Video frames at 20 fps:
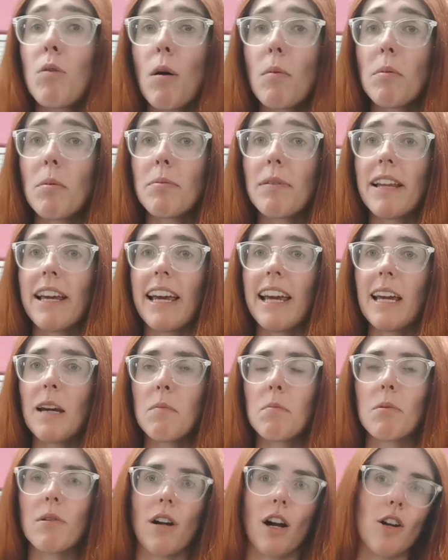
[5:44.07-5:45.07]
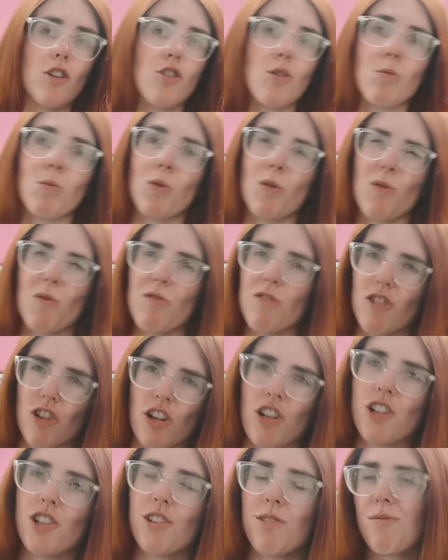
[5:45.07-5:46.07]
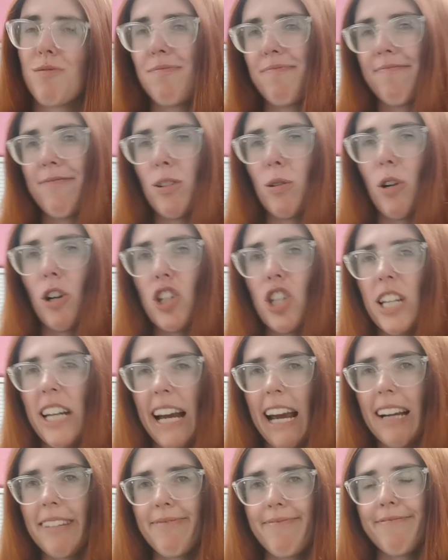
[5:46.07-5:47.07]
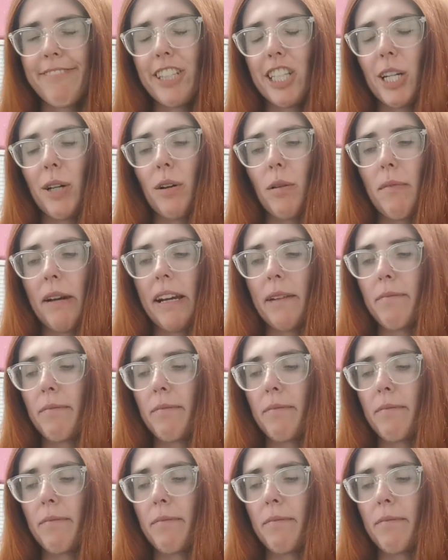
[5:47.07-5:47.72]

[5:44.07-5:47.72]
Probably, but I just wouldn't rush to watch it again. Do you know what I